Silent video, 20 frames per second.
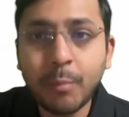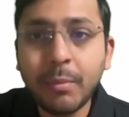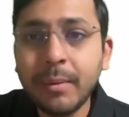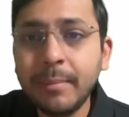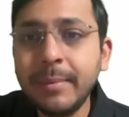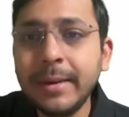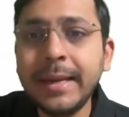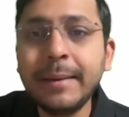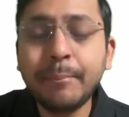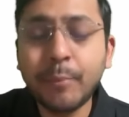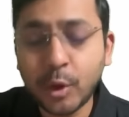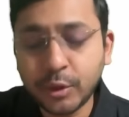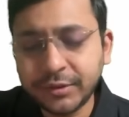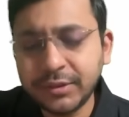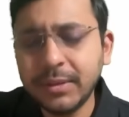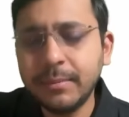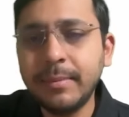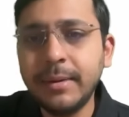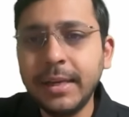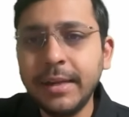probably,
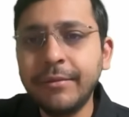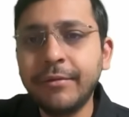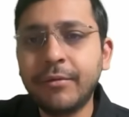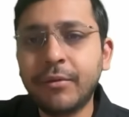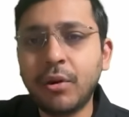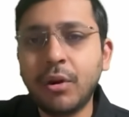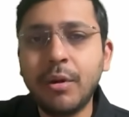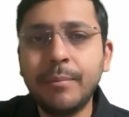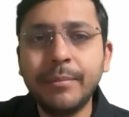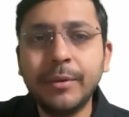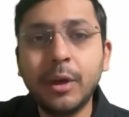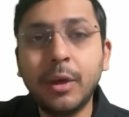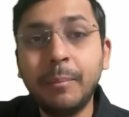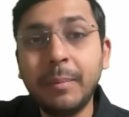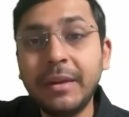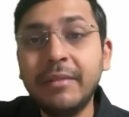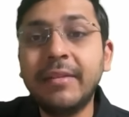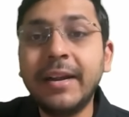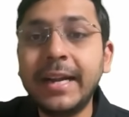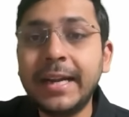possibly from your
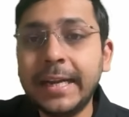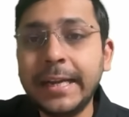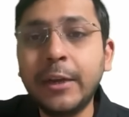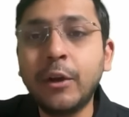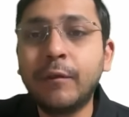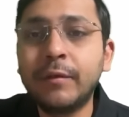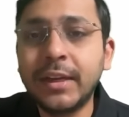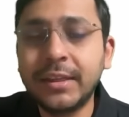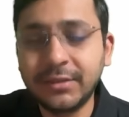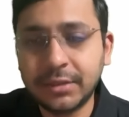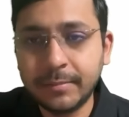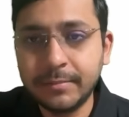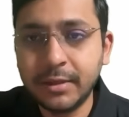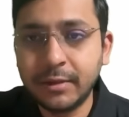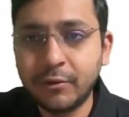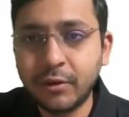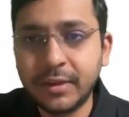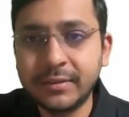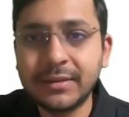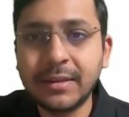PYT of that
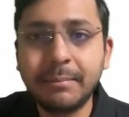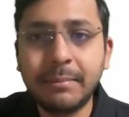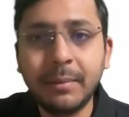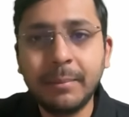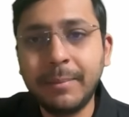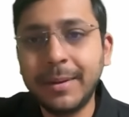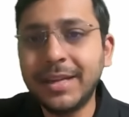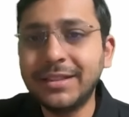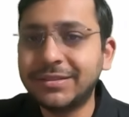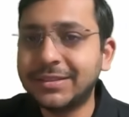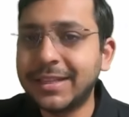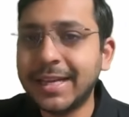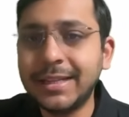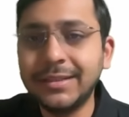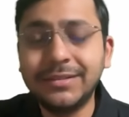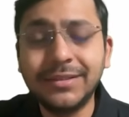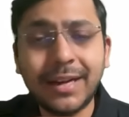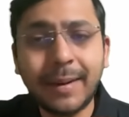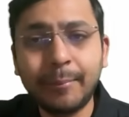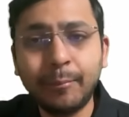subject. For example, breast
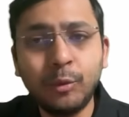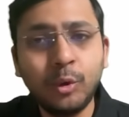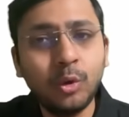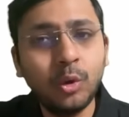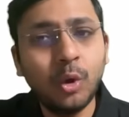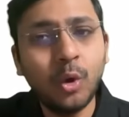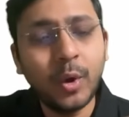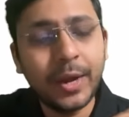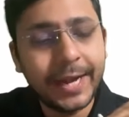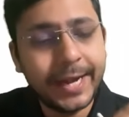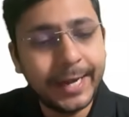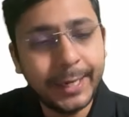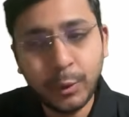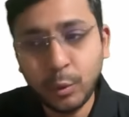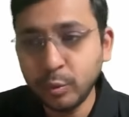cancer, aapko